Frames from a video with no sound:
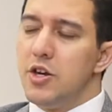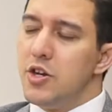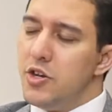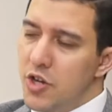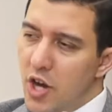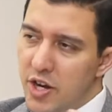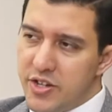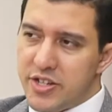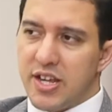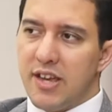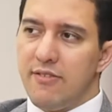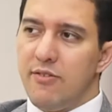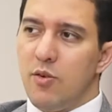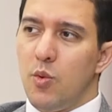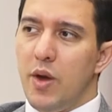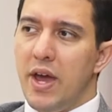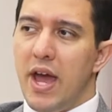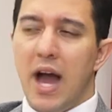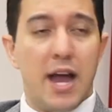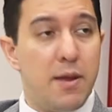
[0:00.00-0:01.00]
not to give
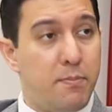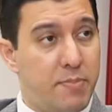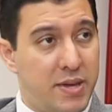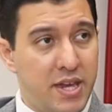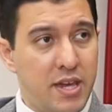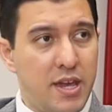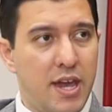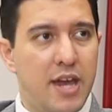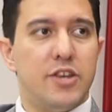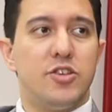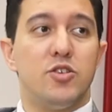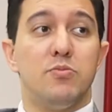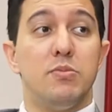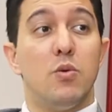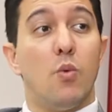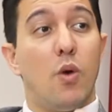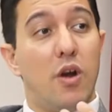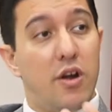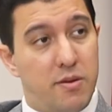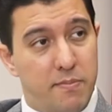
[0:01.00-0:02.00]
away IP and to
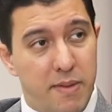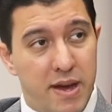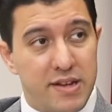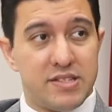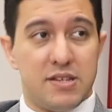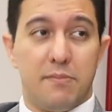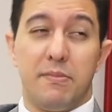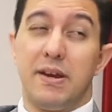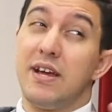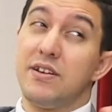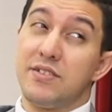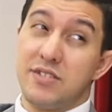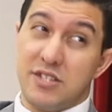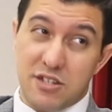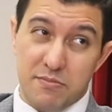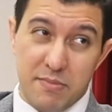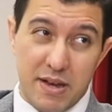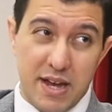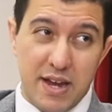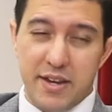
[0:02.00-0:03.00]
be worried about somebody else
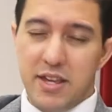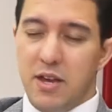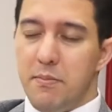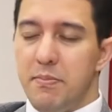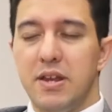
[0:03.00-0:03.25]
stealing my idea,